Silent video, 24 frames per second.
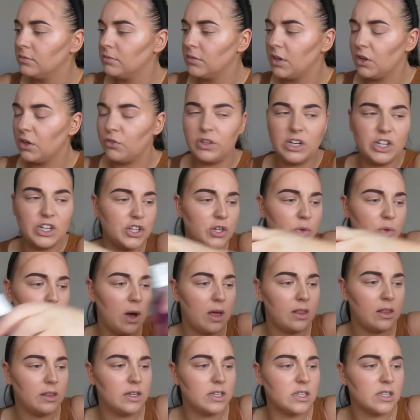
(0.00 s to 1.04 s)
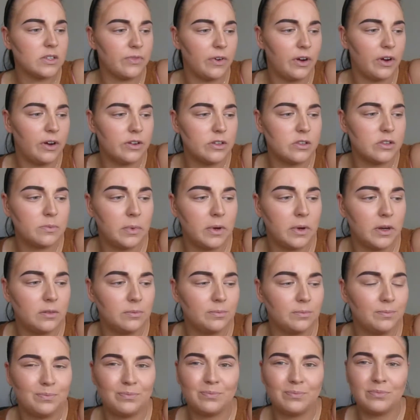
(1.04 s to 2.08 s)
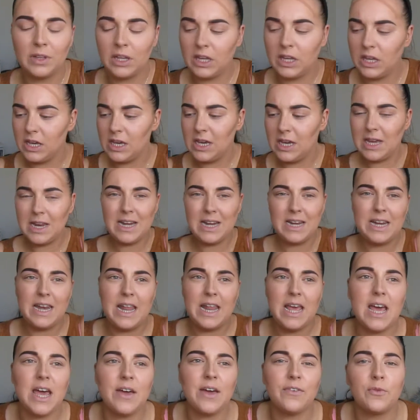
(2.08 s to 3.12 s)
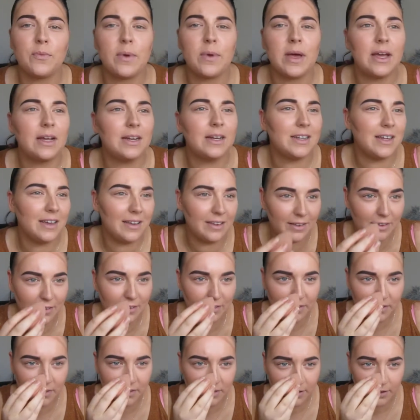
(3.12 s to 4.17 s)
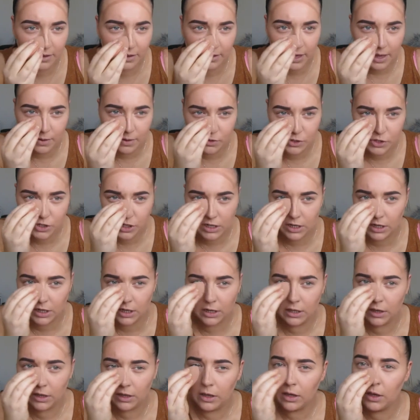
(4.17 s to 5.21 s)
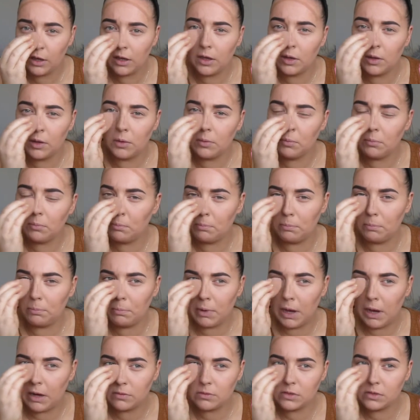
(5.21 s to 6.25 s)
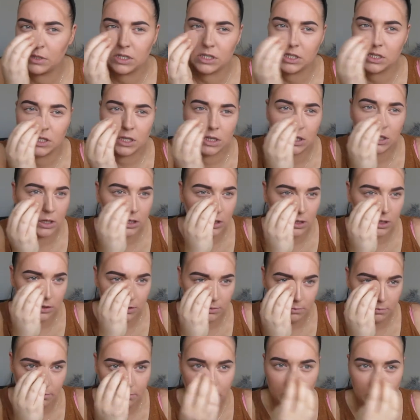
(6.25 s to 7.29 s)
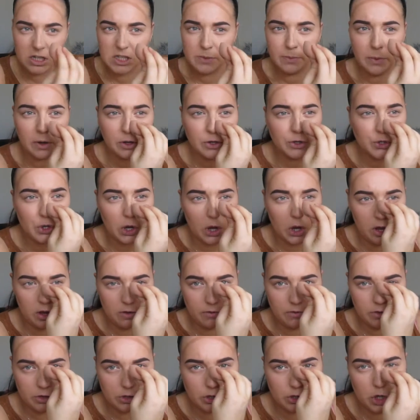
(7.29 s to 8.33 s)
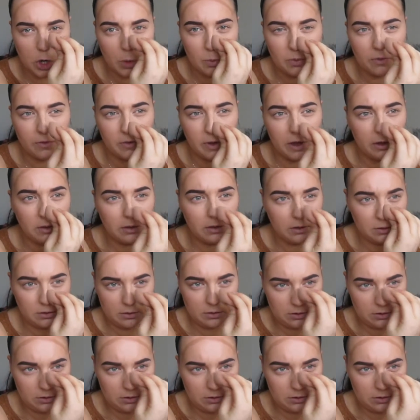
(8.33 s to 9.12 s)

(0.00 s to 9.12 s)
I really should have wet this first, but never mind. Okay, I'm just going to bounce my sponge over the top of it.